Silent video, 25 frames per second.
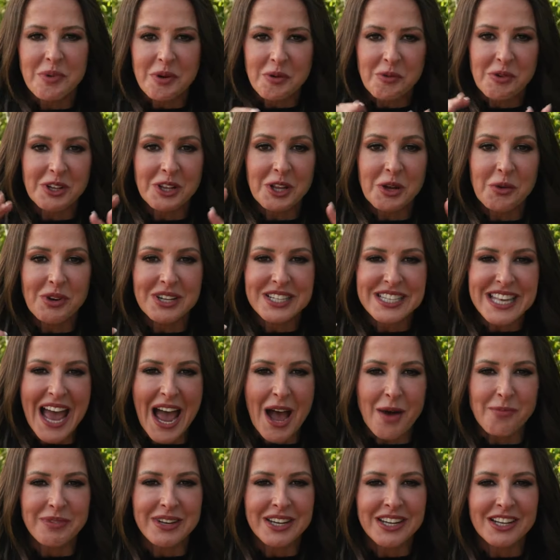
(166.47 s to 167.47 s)
But really what's
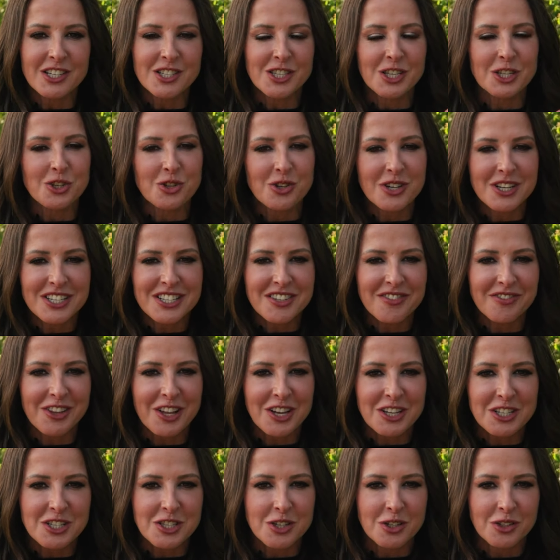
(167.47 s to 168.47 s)
happening is the trees have
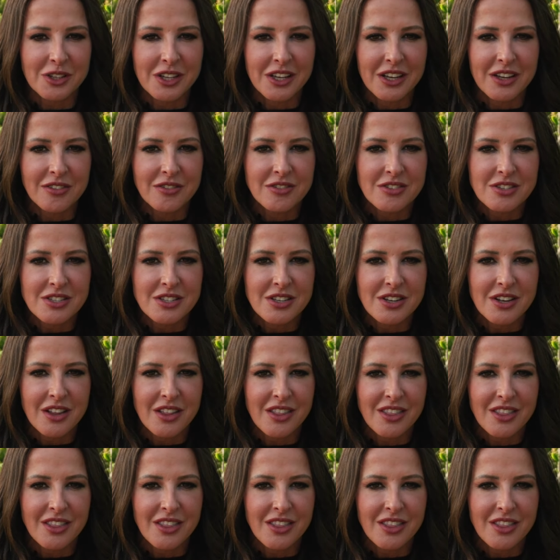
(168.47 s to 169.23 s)
lost their leaves.